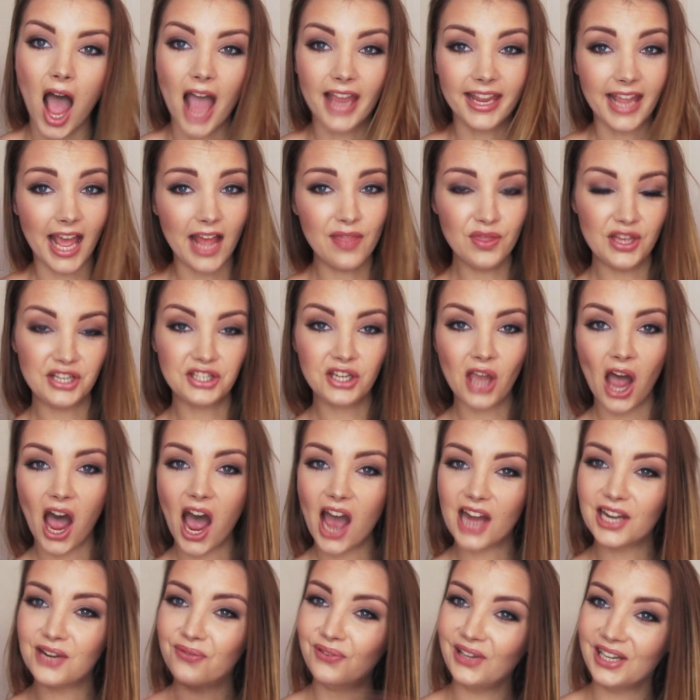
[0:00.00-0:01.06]
Again, this
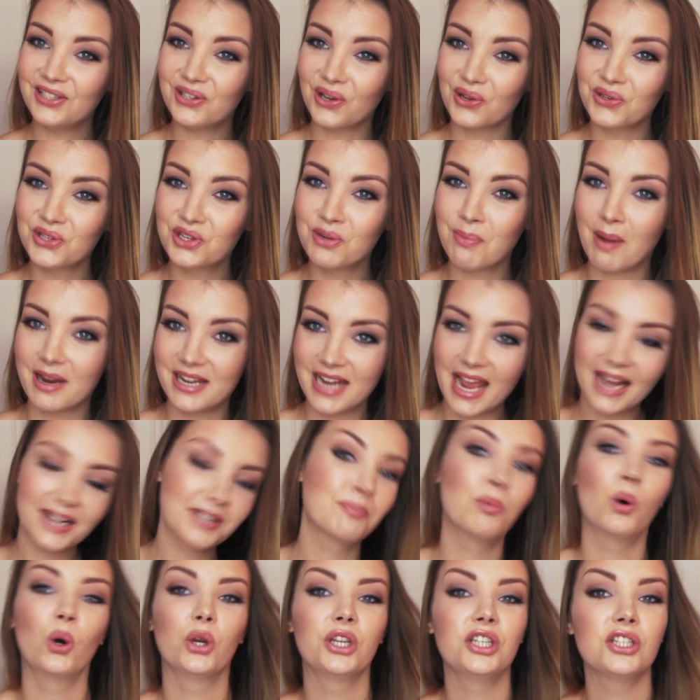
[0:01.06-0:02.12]
kind of leads on to my
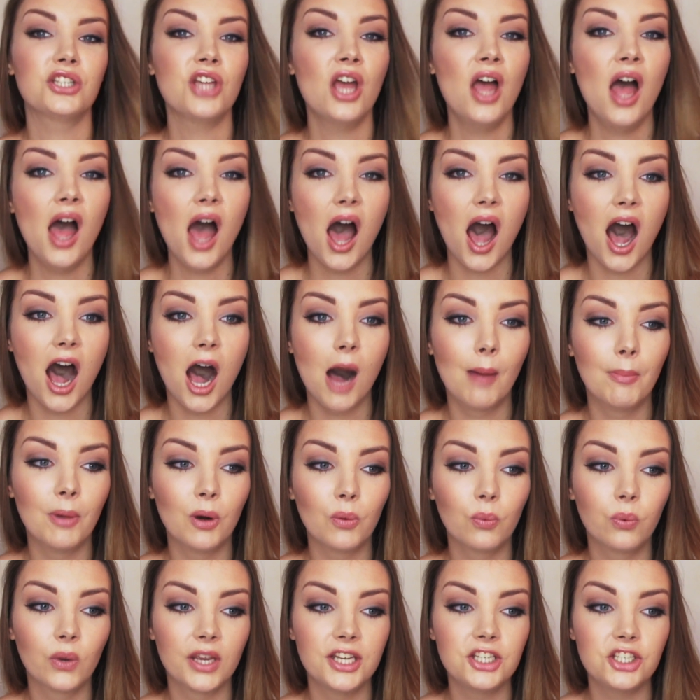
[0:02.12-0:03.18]
next point,
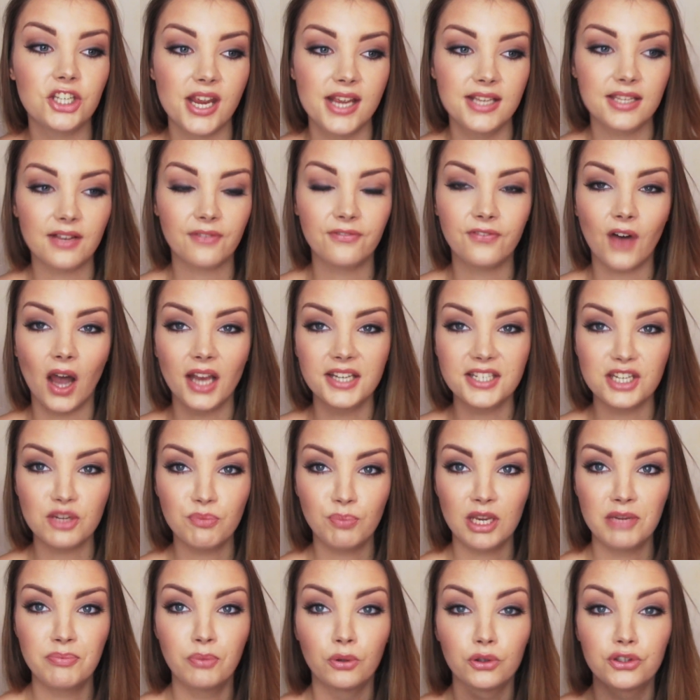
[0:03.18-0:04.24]
which is finding
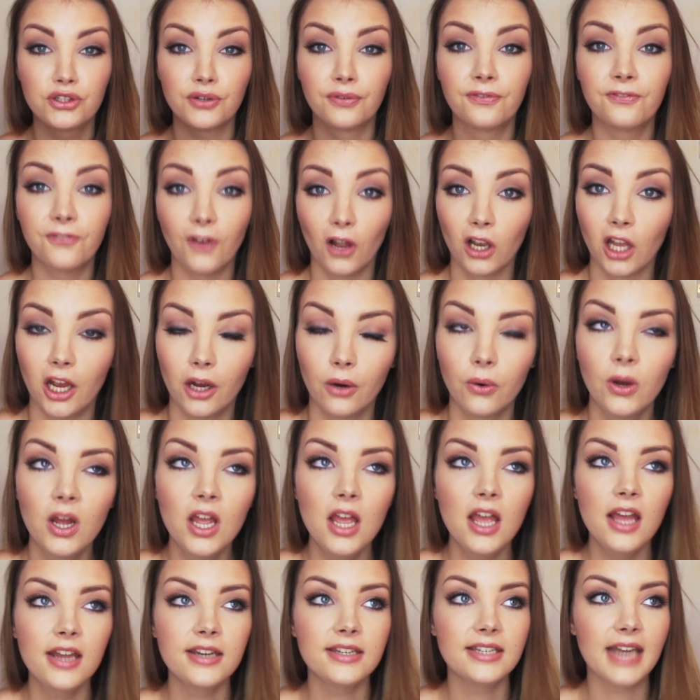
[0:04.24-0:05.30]
people to follow.
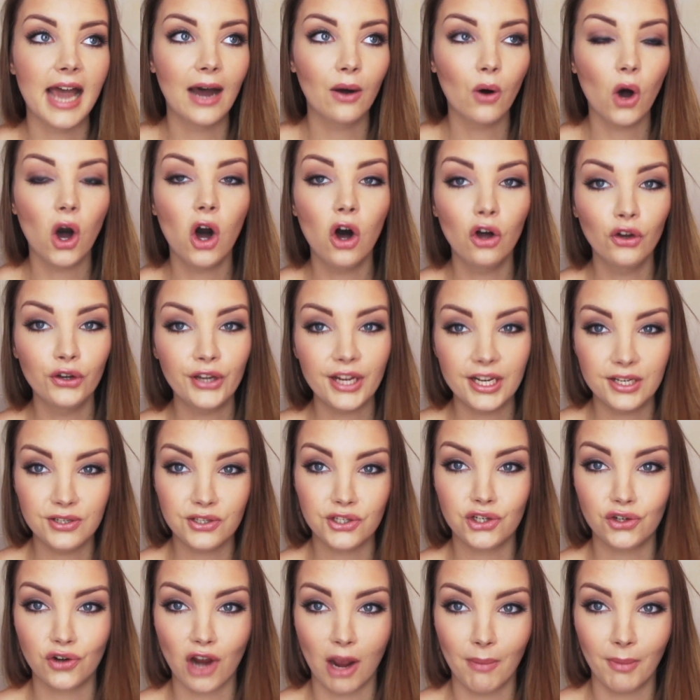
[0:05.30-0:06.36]
Now, on
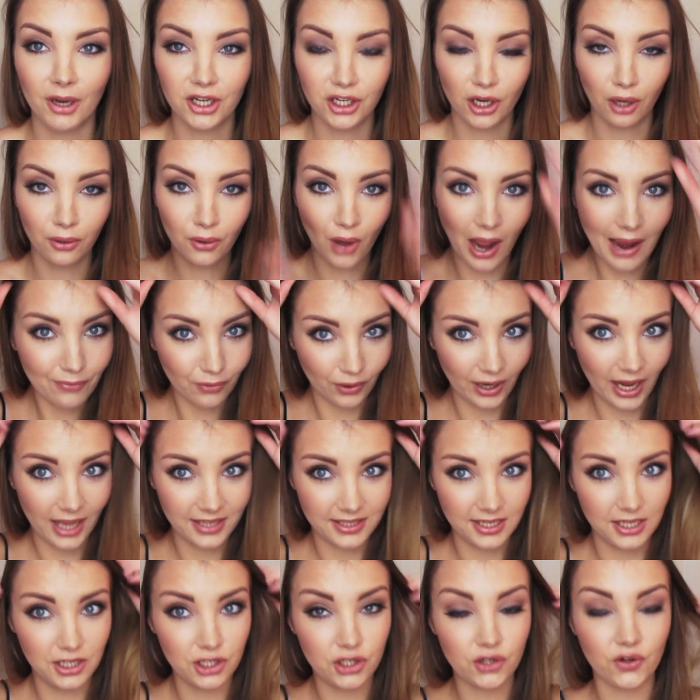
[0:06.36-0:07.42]
Instagram, I know not everyone
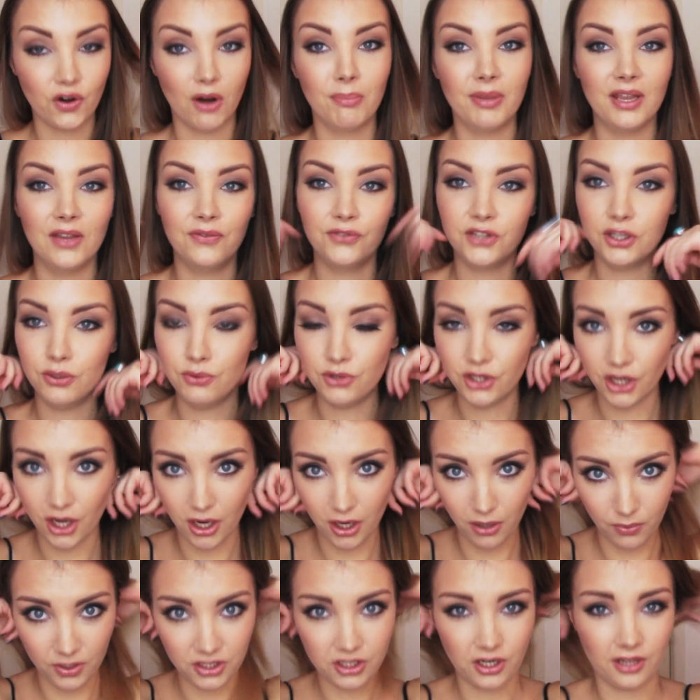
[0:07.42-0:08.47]
has Instagram, but if you
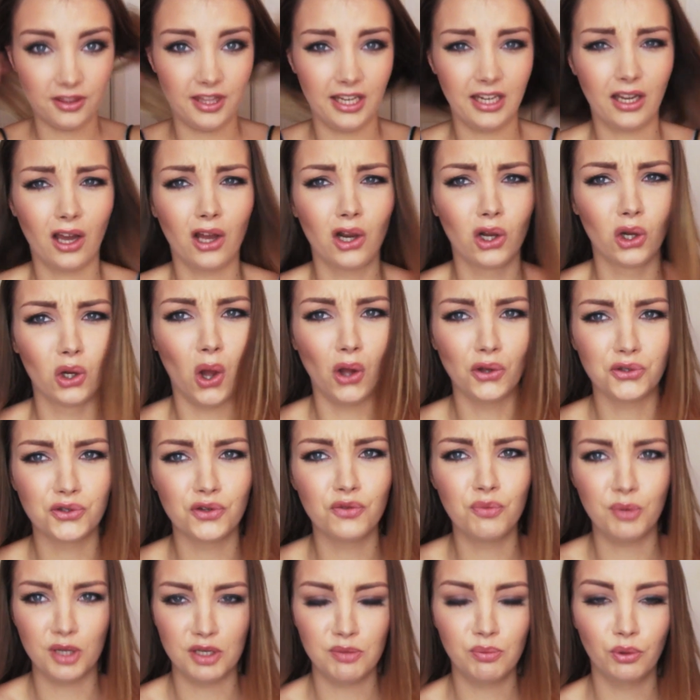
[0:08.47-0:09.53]
do, which I think a lot
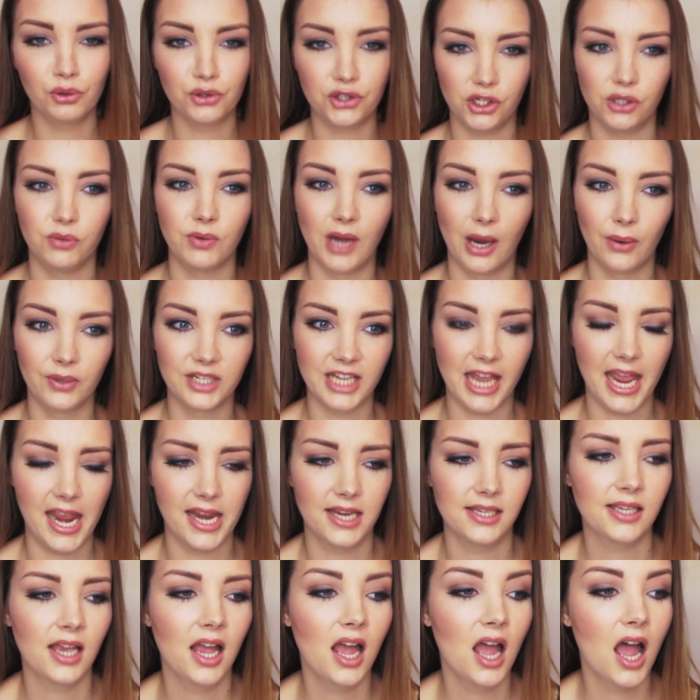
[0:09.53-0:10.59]
of people do
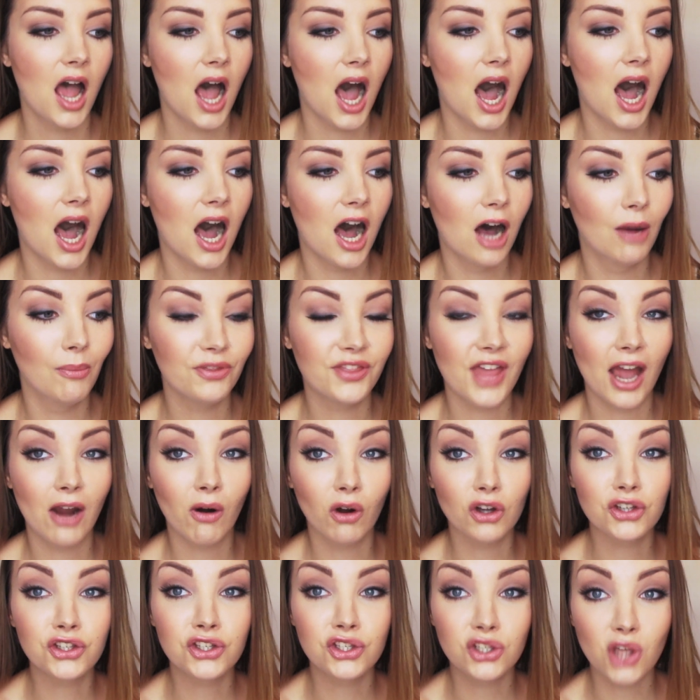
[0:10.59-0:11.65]
nowadays, there
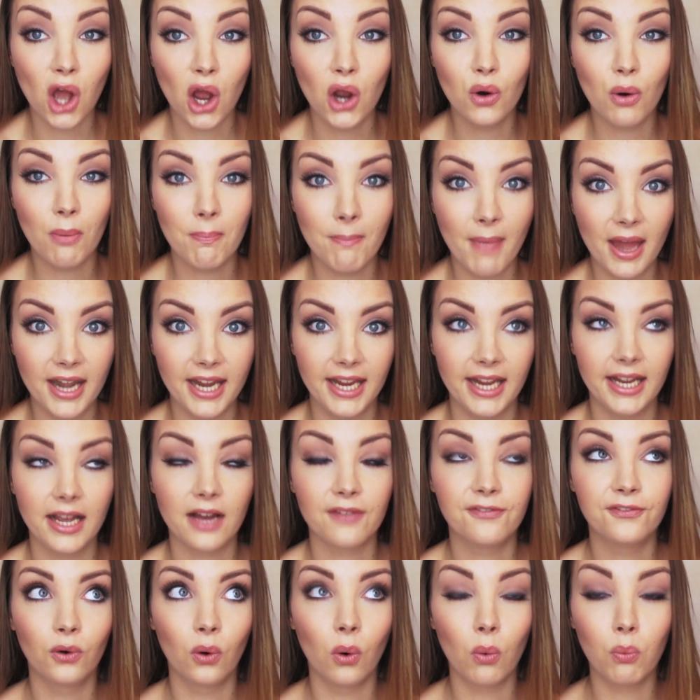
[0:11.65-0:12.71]
are so many
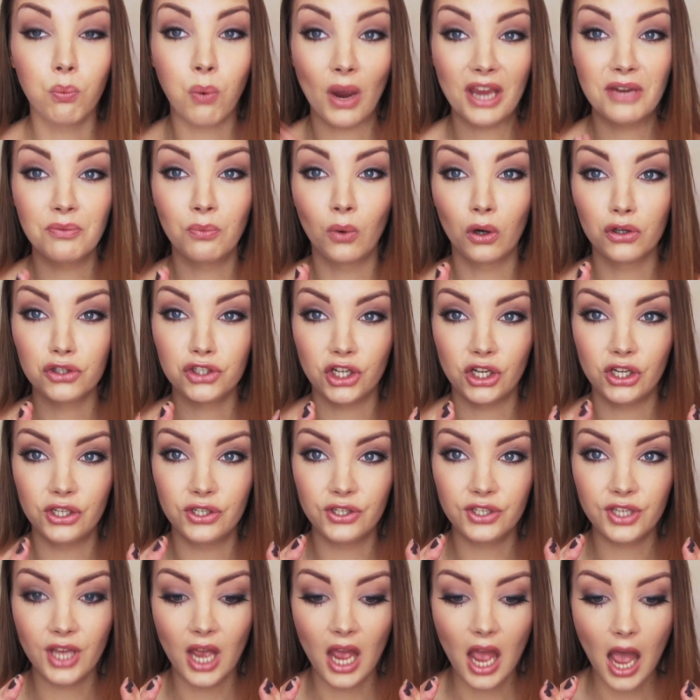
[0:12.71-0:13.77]
for Weight
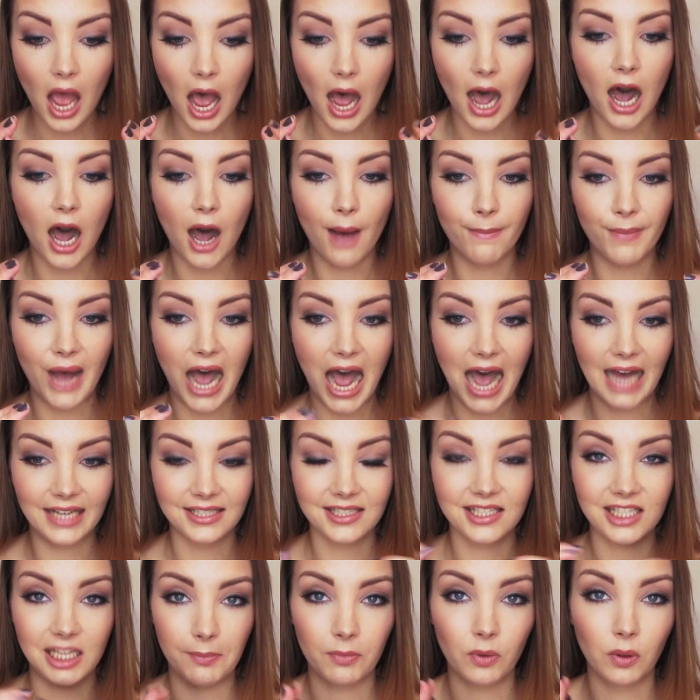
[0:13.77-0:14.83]
Watchers
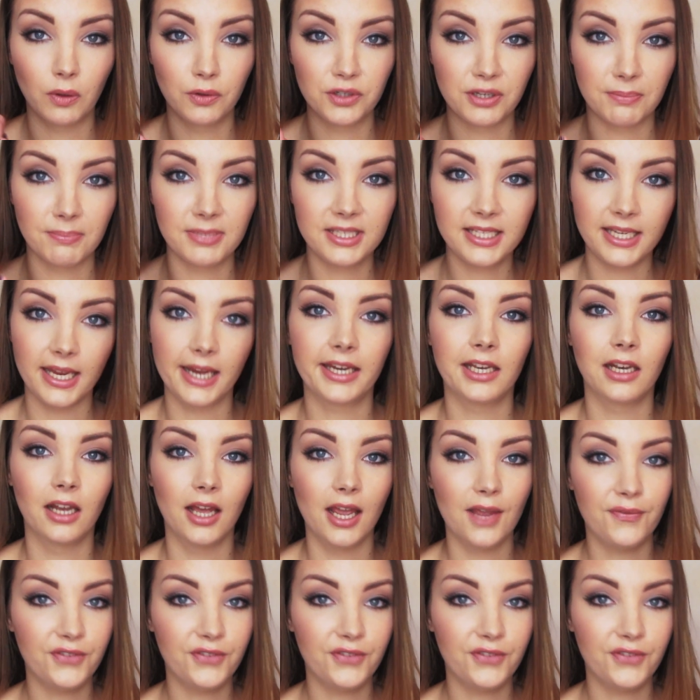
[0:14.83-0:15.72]
and Slimming World in particular.